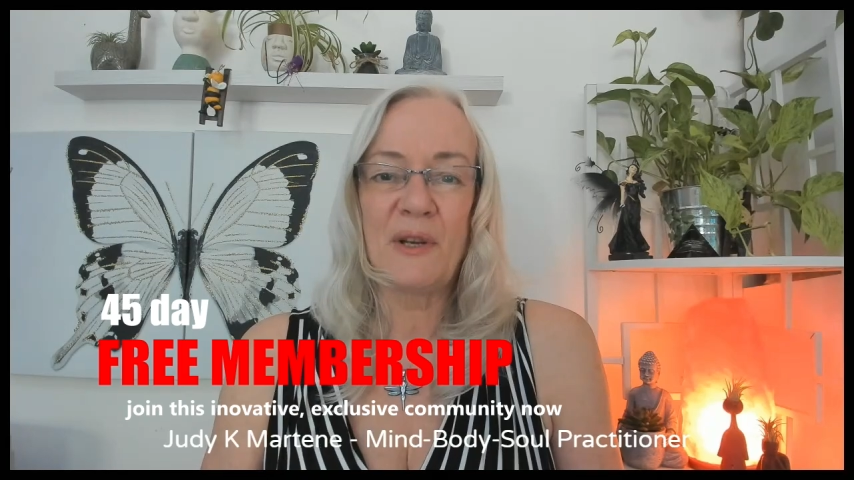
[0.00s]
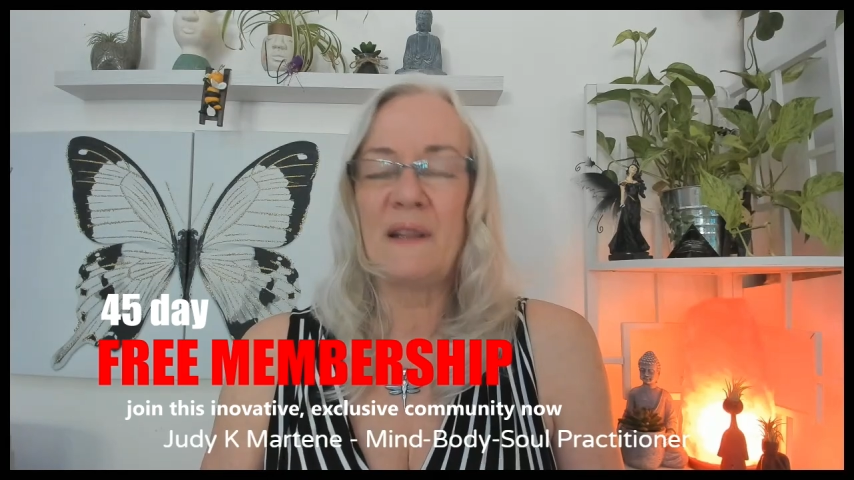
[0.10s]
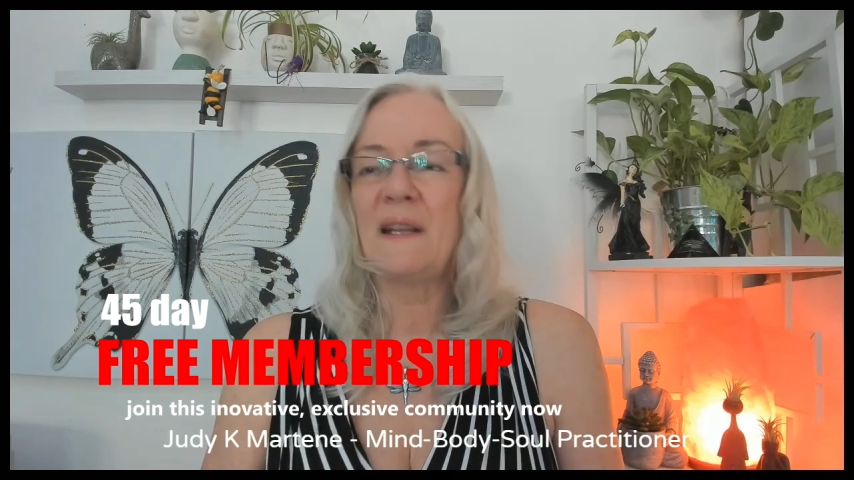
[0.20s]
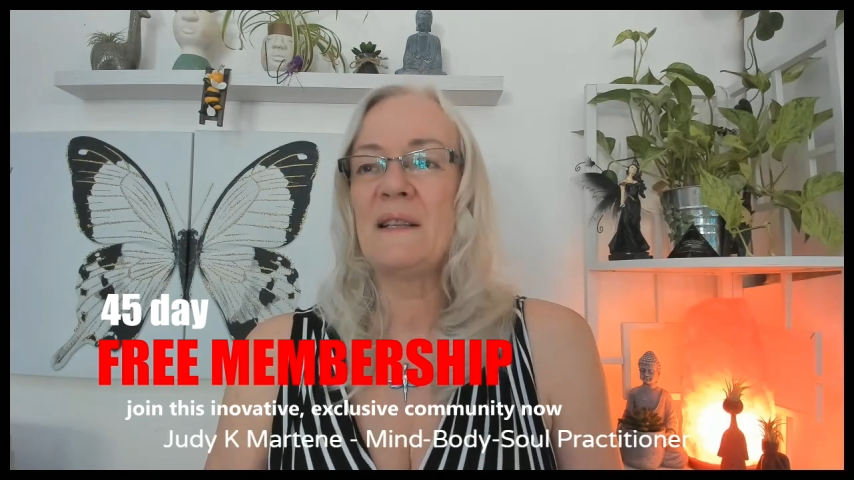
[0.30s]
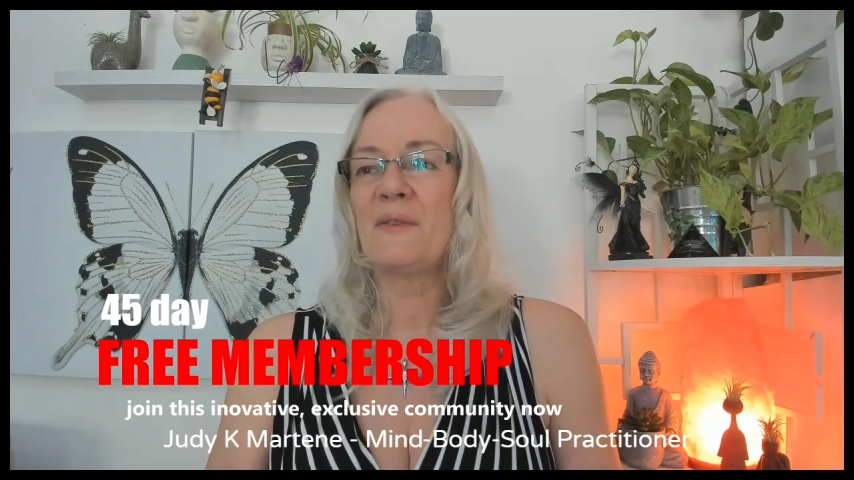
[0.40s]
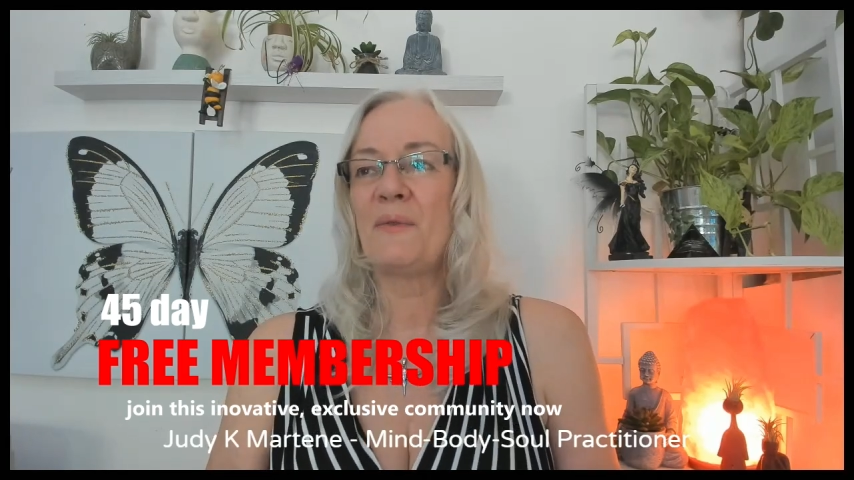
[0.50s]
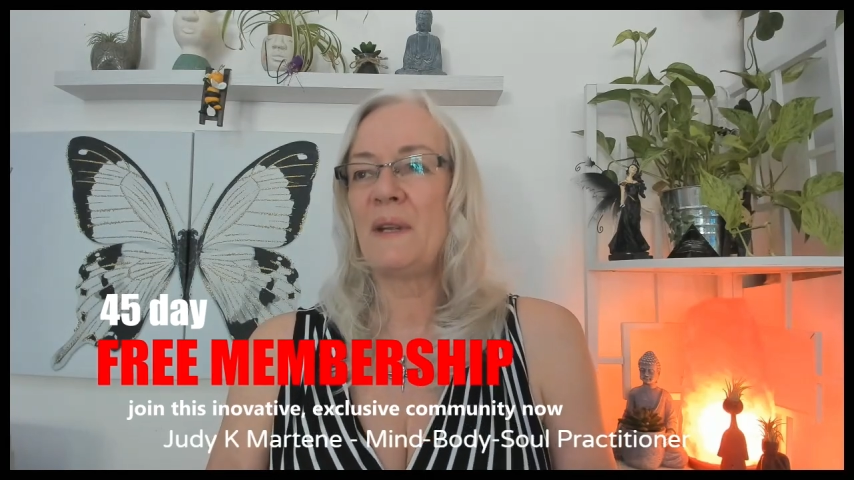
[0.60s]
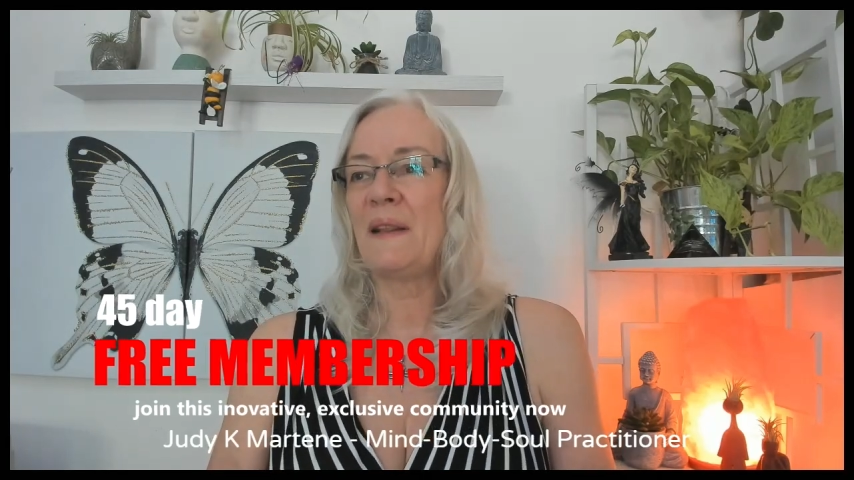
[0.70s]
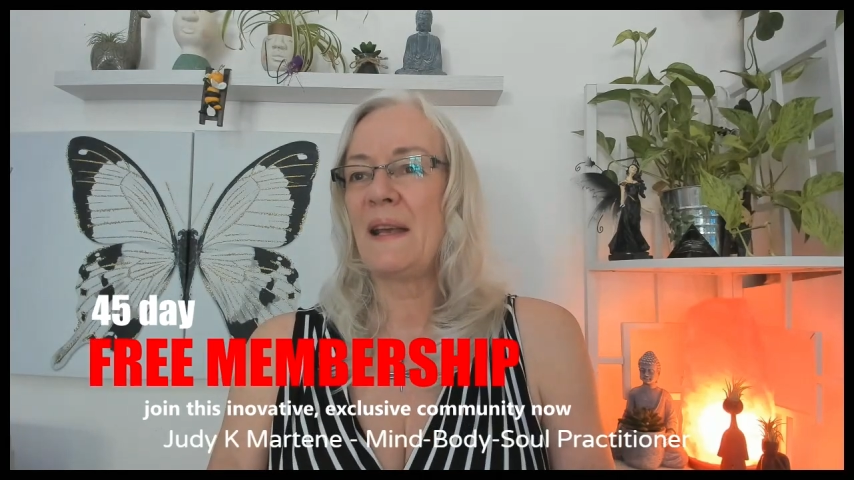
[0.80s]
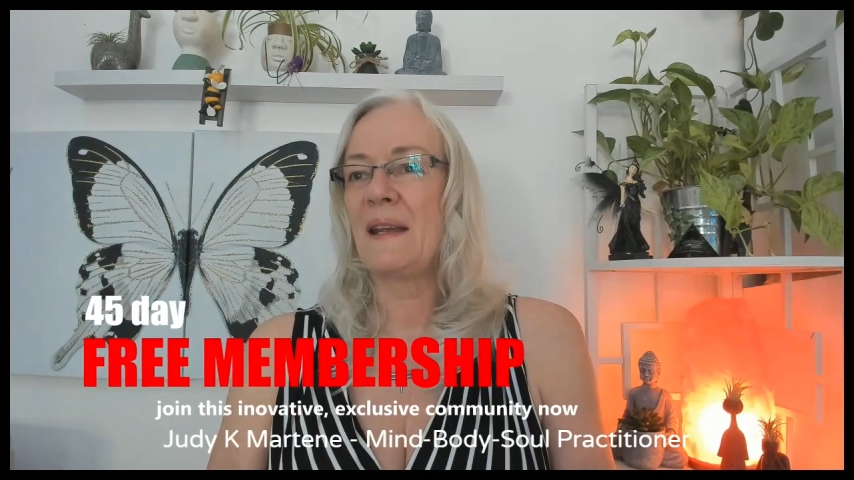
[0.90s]
and then it's only
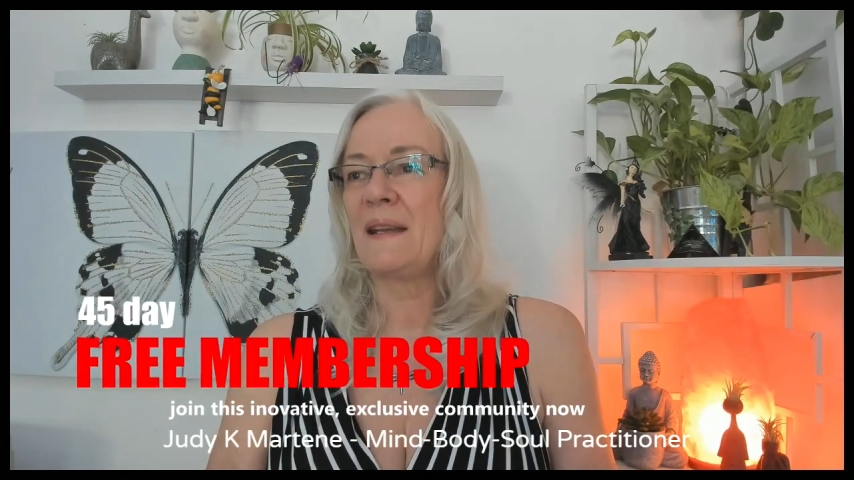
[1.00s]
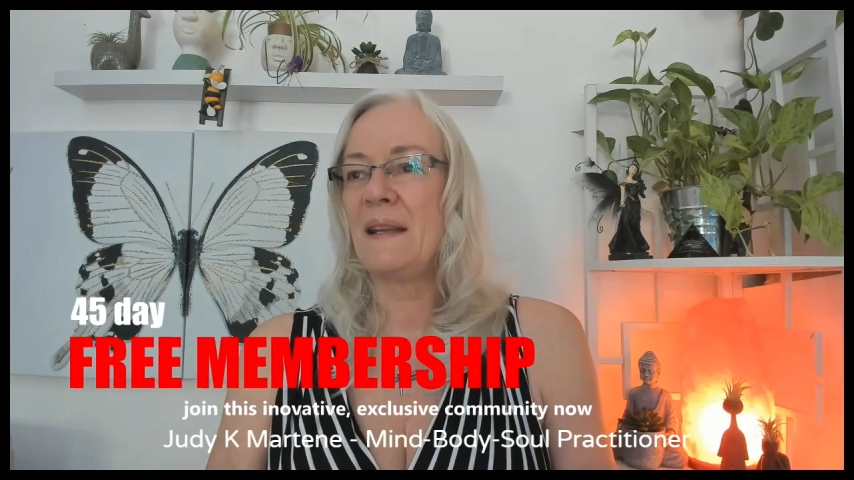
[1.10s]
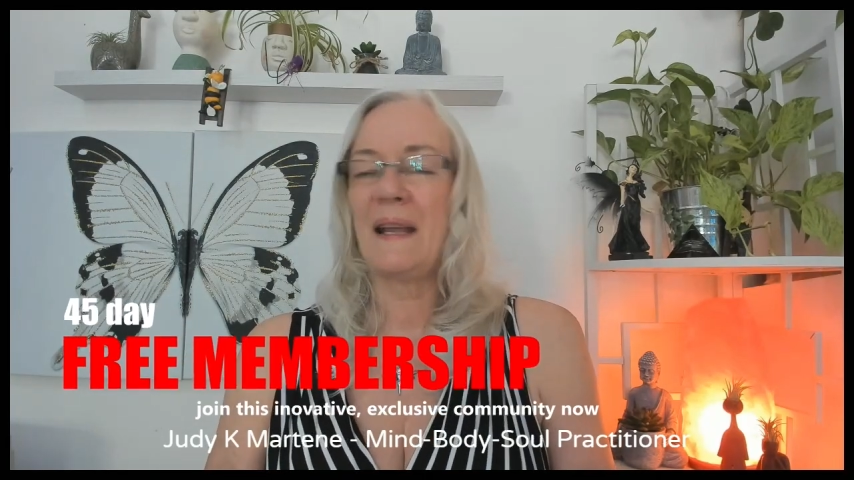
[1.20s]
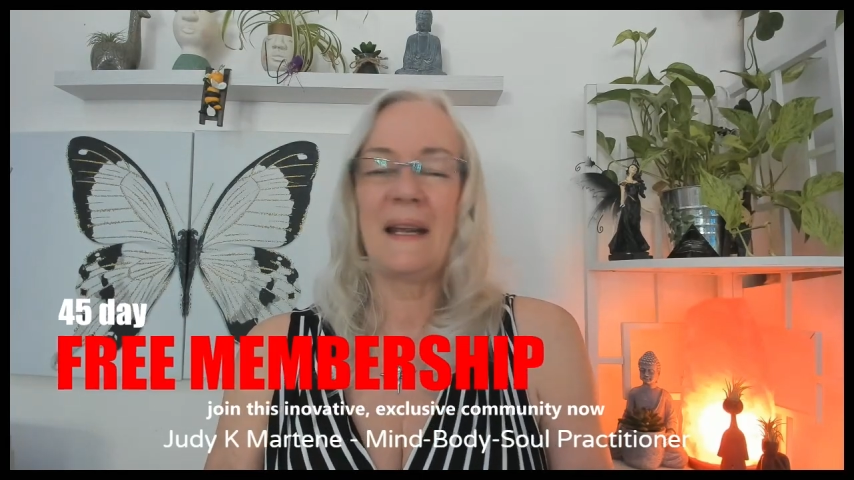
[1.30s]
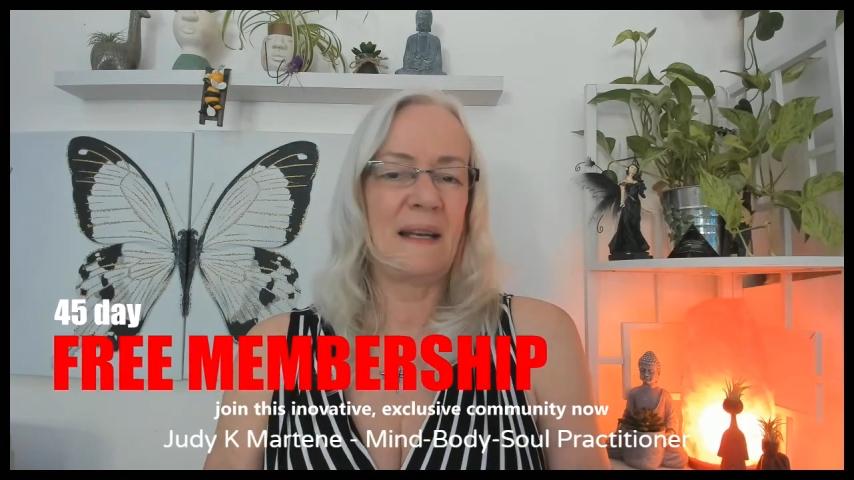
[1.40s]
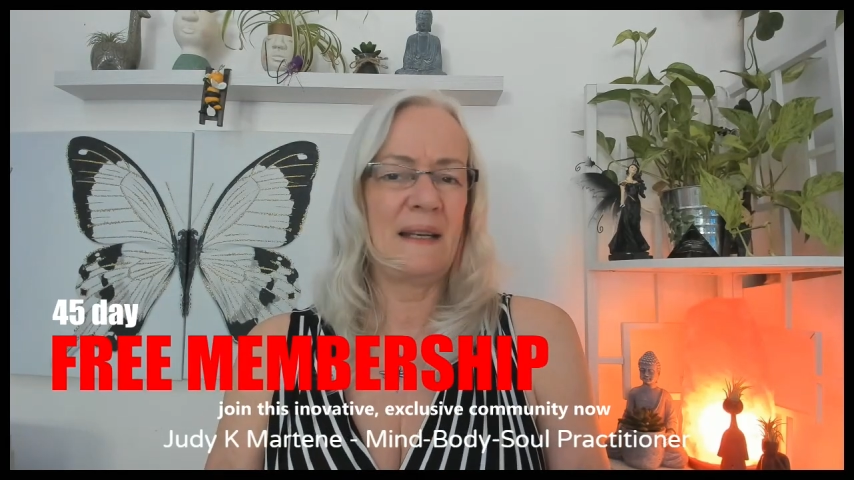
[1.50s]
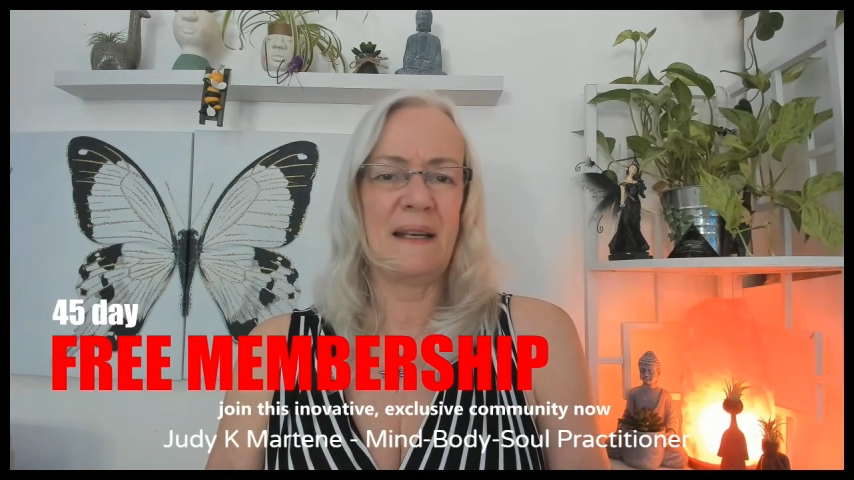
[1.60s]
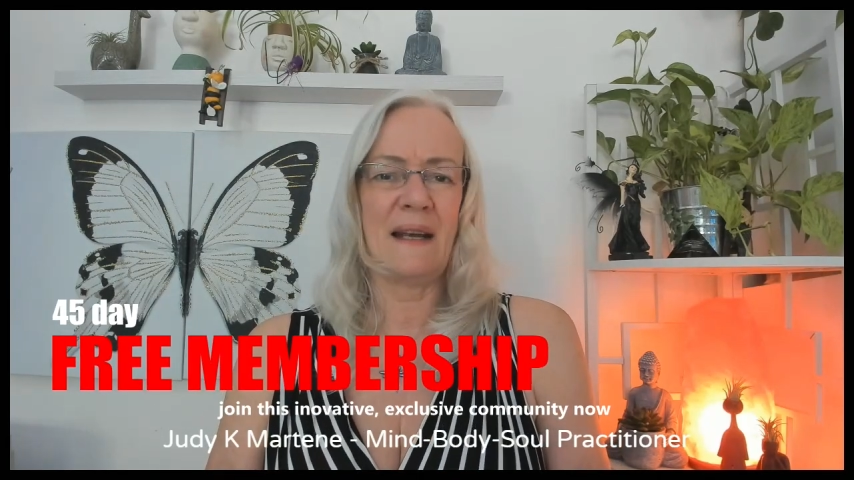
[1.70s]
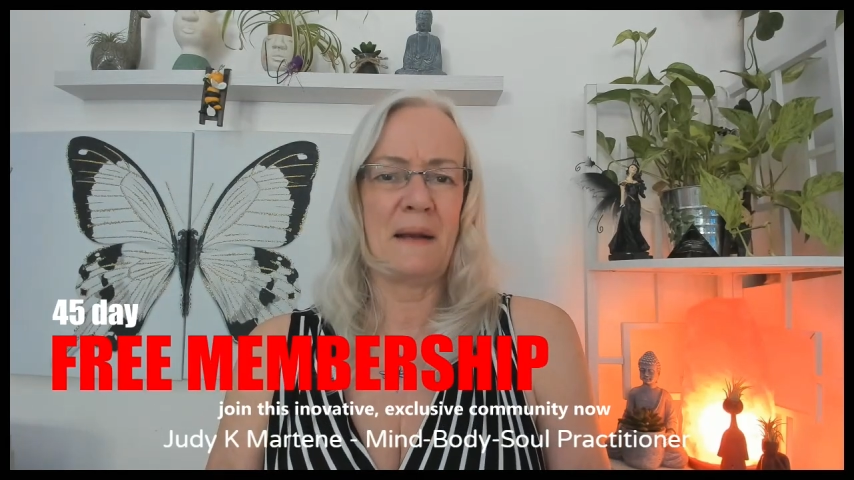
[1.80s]
like nine ninety-nine